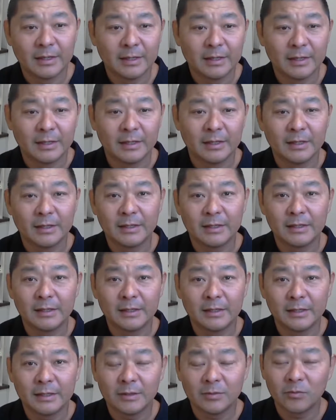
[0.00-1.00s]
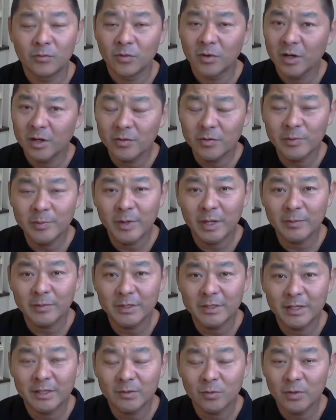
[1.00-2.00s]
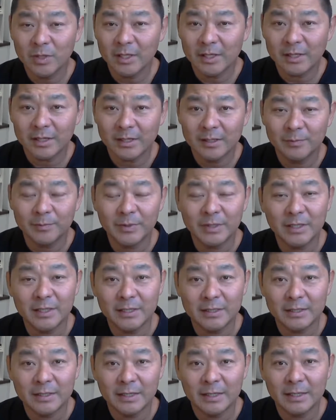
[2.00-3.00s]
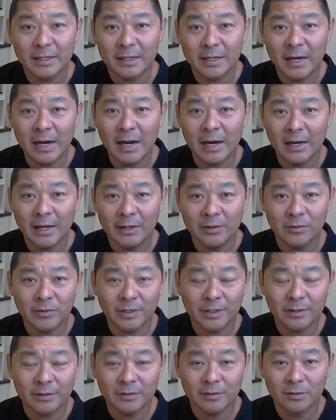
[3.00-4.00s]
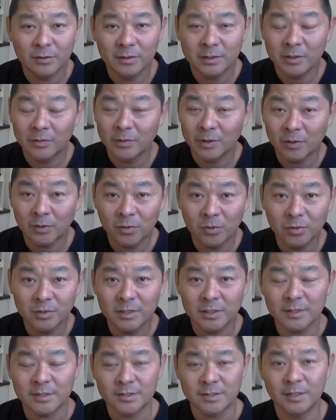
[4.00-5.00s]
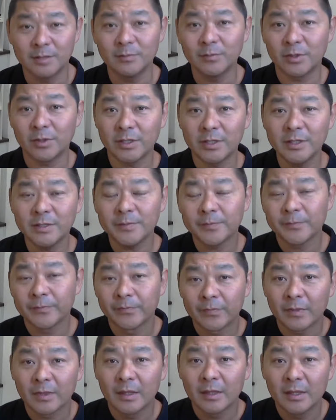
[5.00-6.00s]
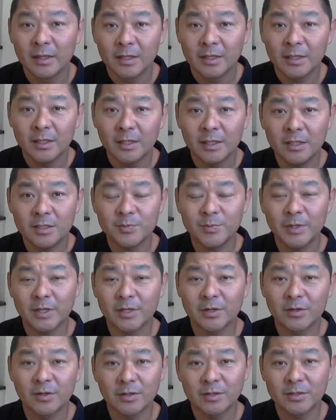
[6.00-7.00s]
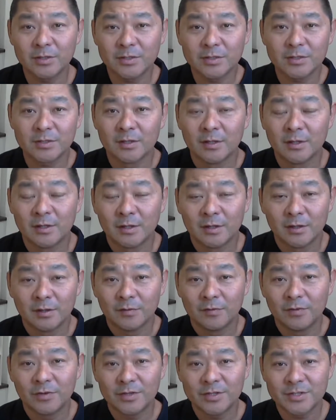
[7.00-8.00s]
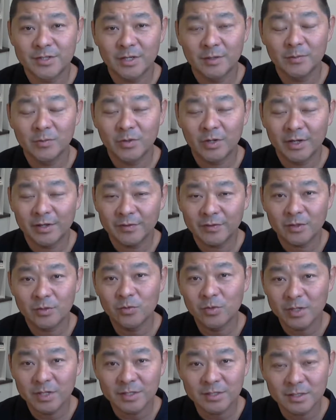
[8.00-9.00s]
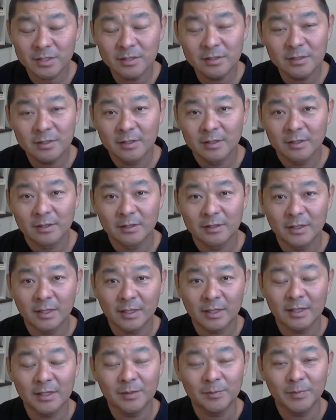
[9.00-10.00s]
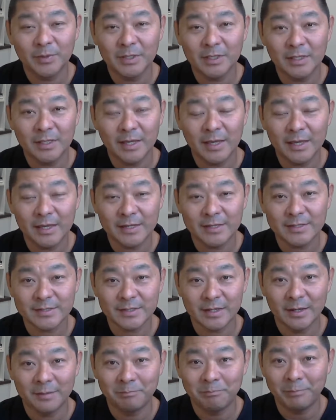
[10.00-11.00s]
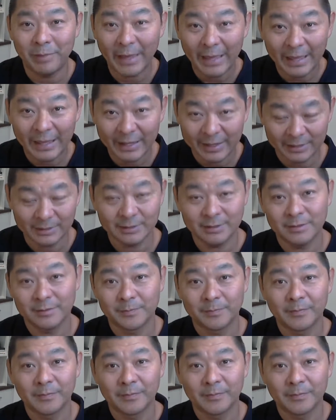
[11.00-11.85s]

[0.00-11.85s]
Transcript: Gotta remember that when a company, they are hiring or they're recruiting somebody, it's because for some whatever reason, the company has a pain.